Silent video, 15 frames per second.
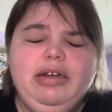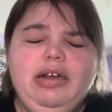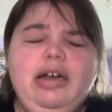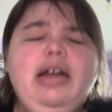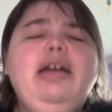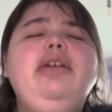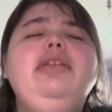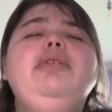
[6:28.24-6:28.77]

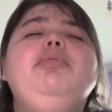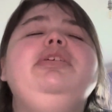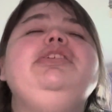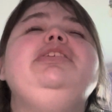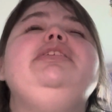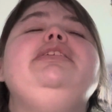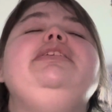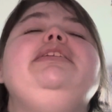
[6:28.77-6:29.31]
I only
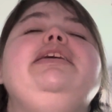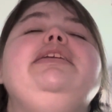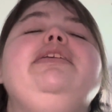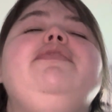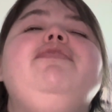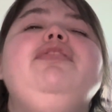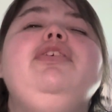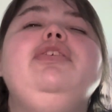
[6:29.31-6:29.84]
watched it today and
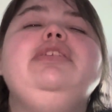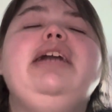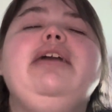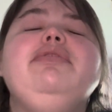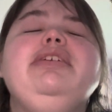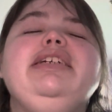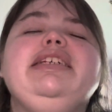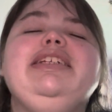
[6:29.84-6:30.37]
I've forgotten
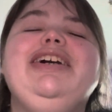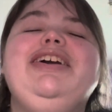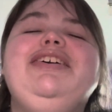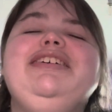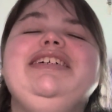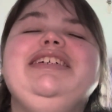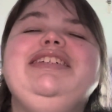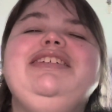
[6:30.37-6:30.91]
how it
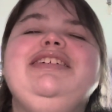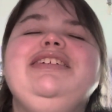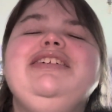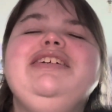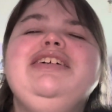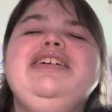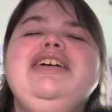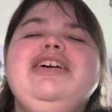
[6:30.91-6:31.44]
started.
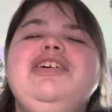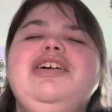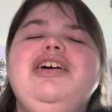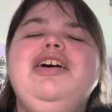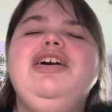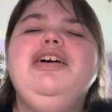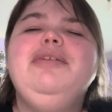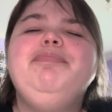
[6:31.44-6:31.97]

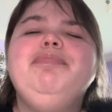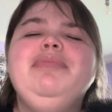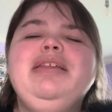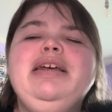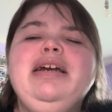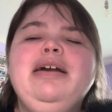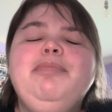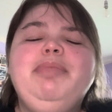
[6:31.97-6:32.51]

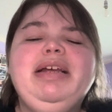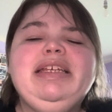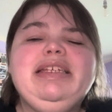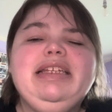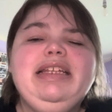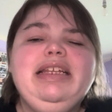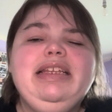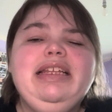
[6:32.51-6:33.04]

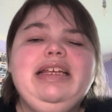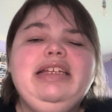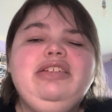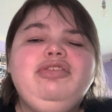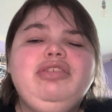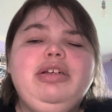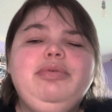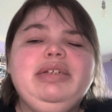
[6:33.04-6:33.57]
Basically, the
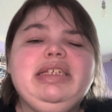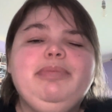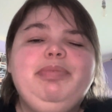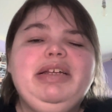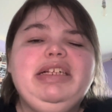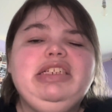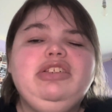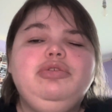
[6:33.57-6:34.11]
intro was a
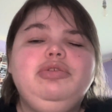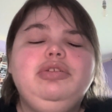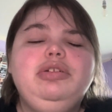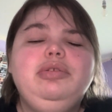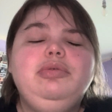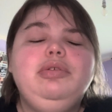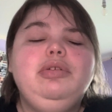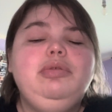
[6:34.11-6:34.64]
bit short,
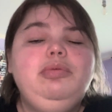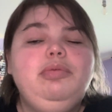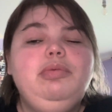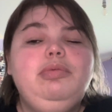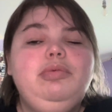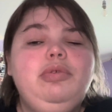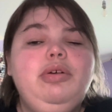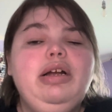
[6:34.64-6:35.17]

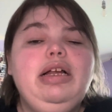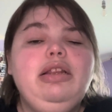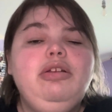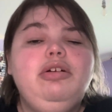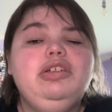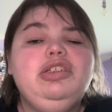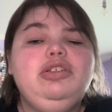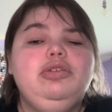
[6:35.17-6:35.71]
quite a
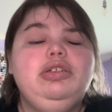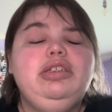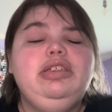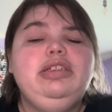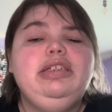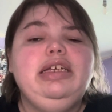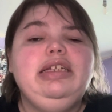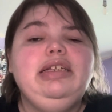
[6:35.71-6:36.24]
lot shorter
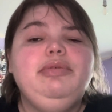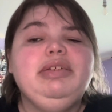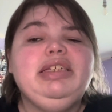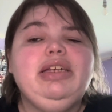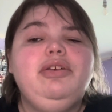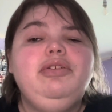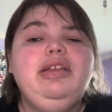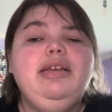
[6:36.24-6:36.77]
today. There was
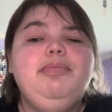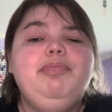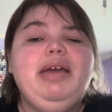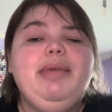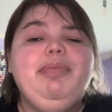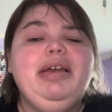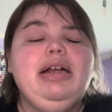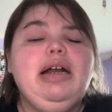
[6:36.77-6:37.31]
only
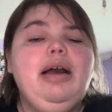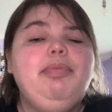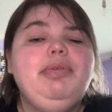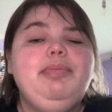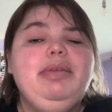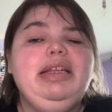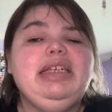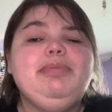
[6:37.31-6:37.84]
maybe a couple
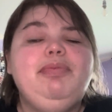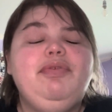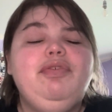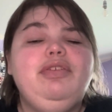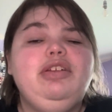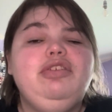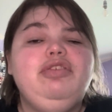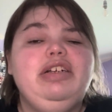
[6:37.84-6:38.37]
of minutes
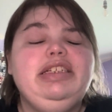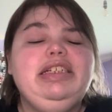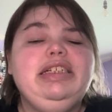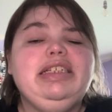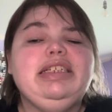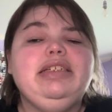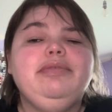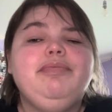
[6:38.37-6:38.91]
before the
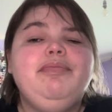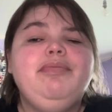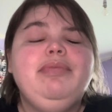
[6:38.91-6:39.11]
credits.